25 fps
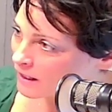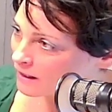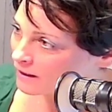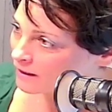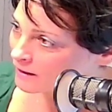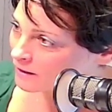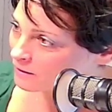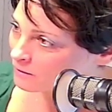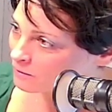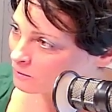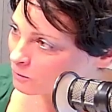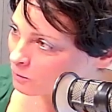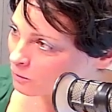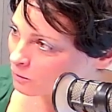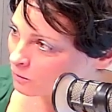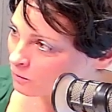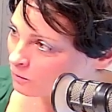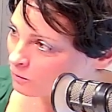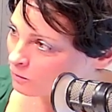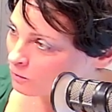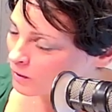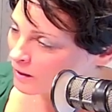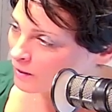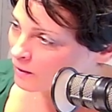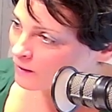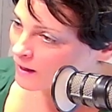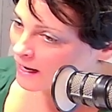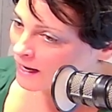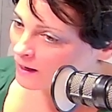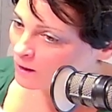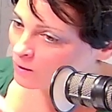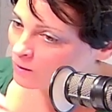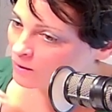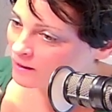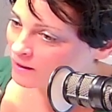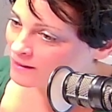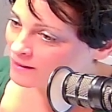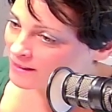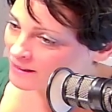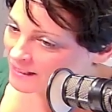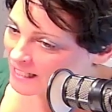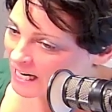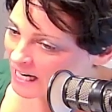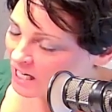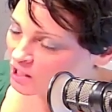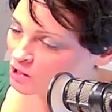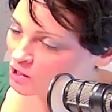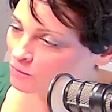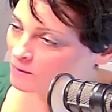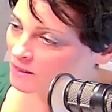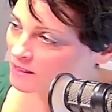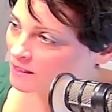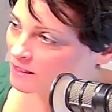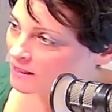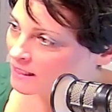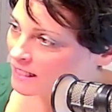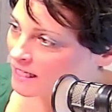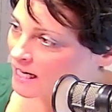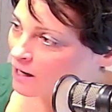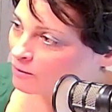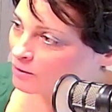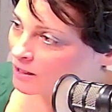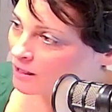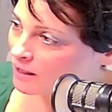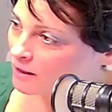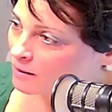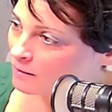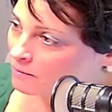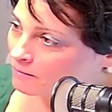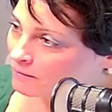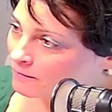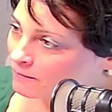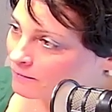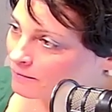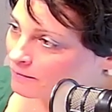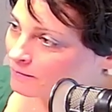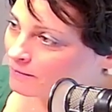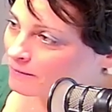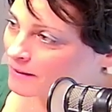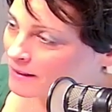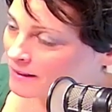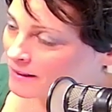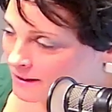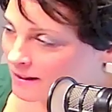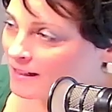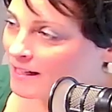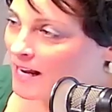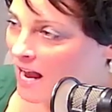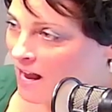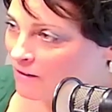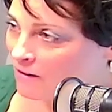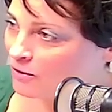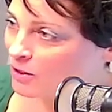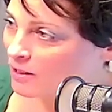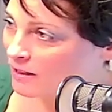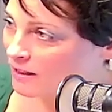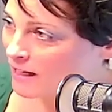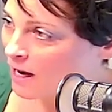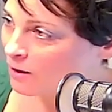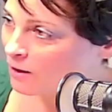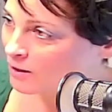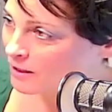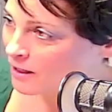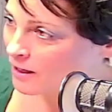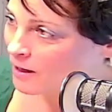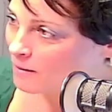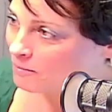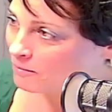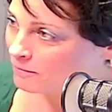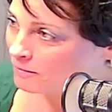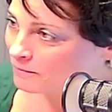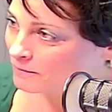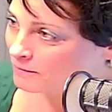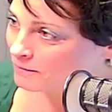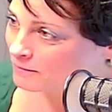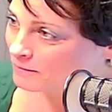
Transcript: in without an attachment to the outcome, it's going to have a good outcome.